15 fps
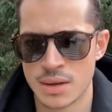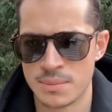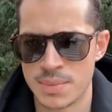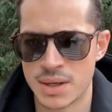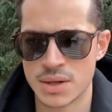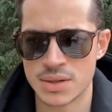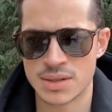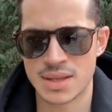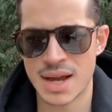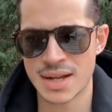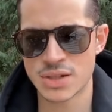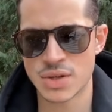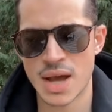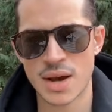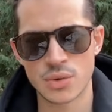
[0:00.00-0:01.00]
Because
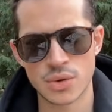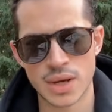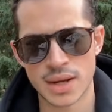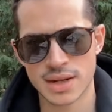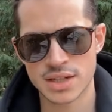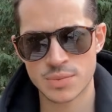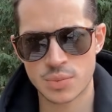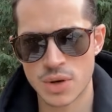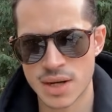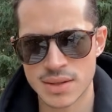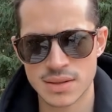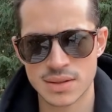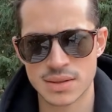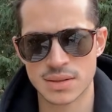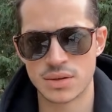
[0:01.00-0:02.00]
that's how you can
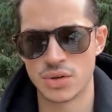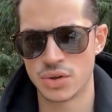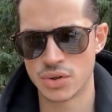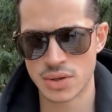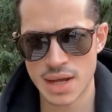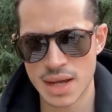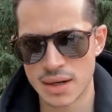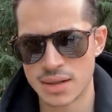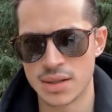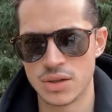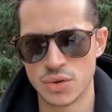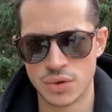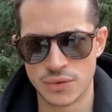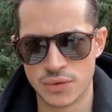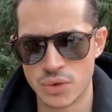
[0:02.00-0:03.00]
express your tonality,
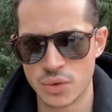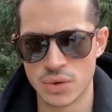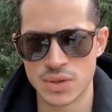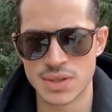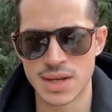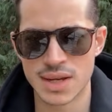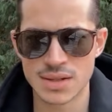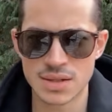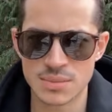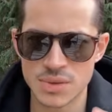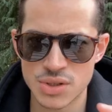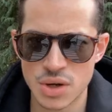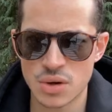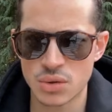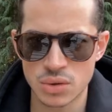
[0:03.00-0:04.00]
your voice, and some
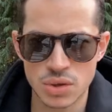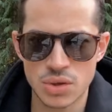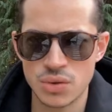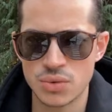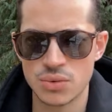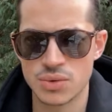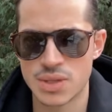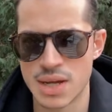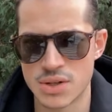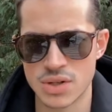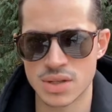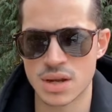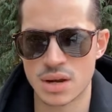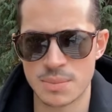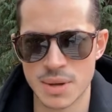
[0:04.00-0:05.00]
subtle cues that
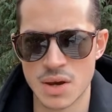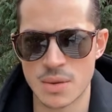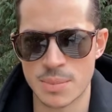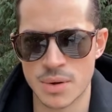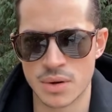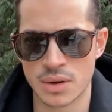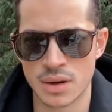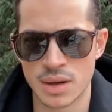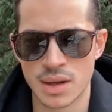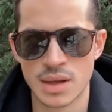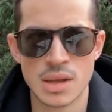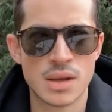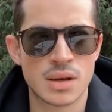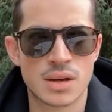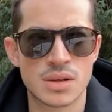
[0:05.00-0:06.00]
she's going to pick up on.
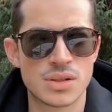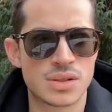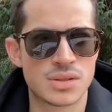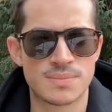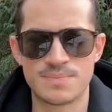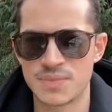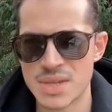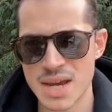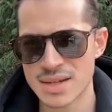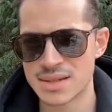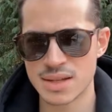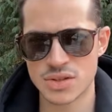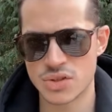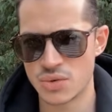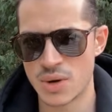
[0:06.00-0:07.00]
Because text
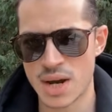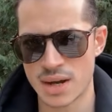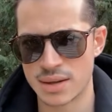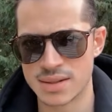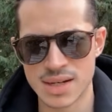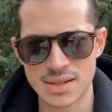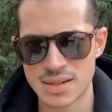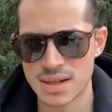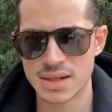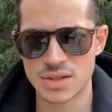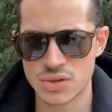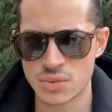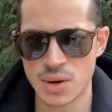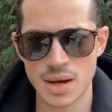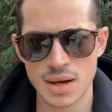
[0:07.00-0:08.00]
is dry, texting is
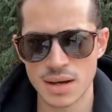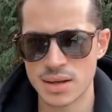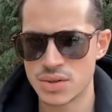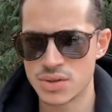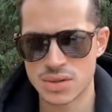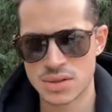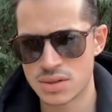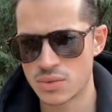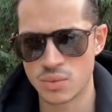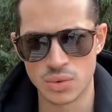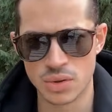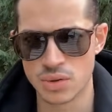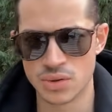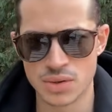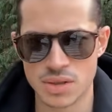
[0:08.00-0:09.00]
dry, it's just
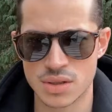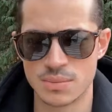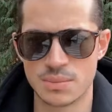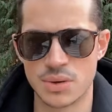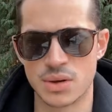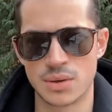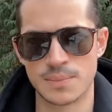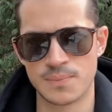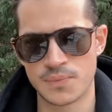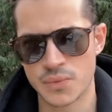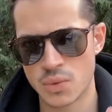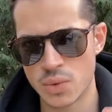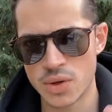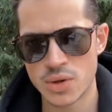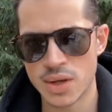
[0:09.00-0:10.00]
words. But
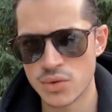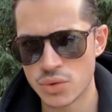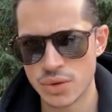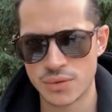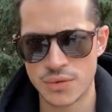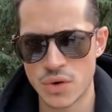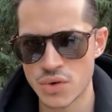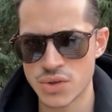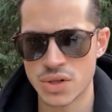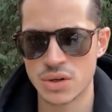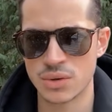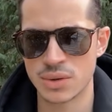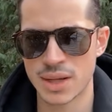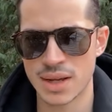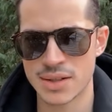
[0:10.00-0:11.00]
when you can do a voice
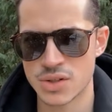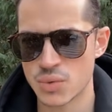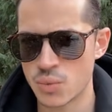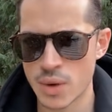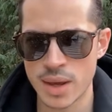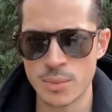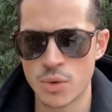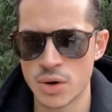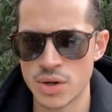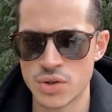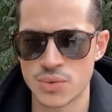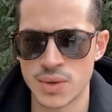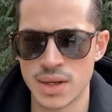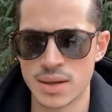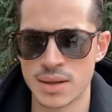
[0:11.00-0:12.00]
note, it's way more
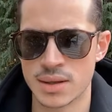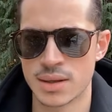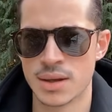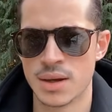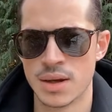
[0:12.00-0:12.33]
intriguing.